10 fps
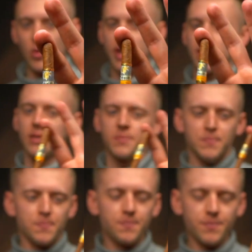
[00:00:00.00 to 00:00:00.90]
quid.
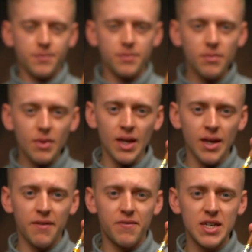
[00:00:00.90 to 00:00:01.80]

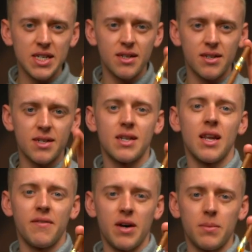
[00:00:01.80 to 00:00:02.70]
If this doesn't
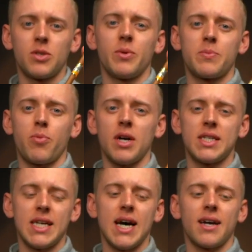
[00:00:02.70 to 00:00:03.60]
live up to its
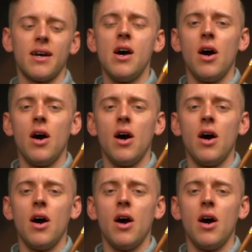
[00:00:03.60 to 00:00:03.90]
price tag,